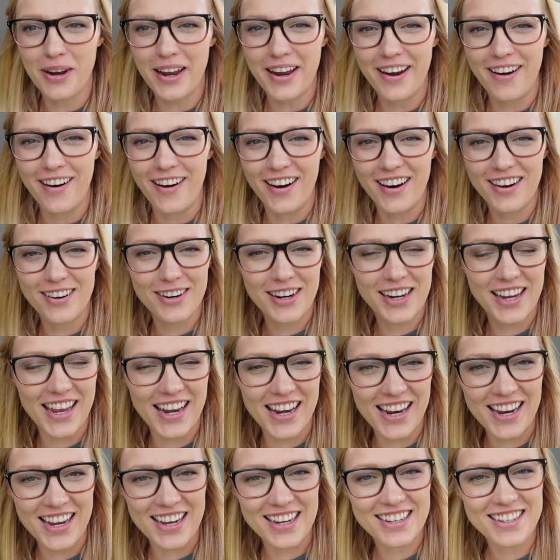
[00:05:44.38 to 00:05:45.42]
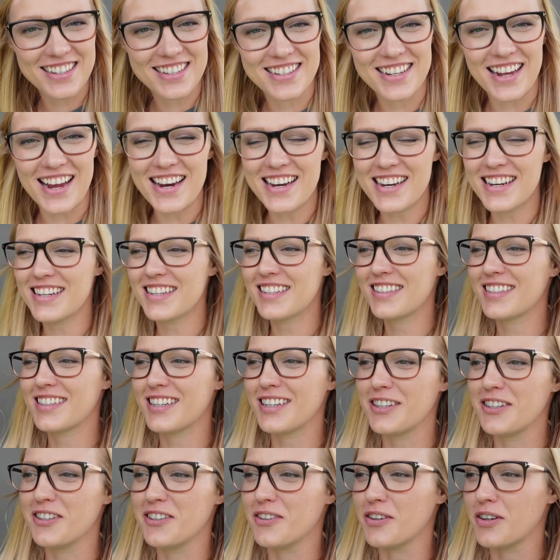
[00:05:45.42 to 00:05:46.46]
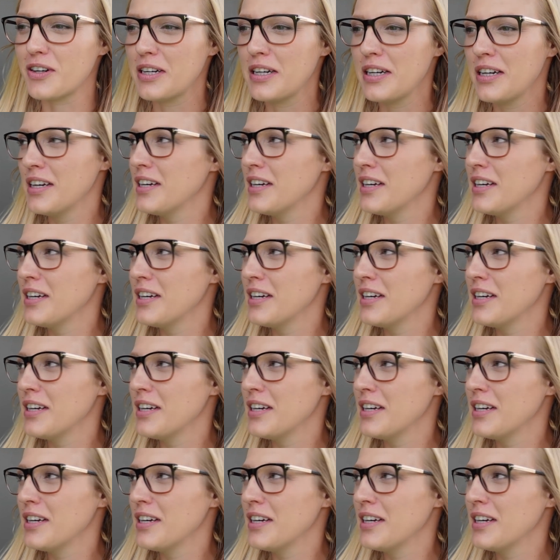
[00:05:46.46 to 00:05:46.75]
we are getting excited to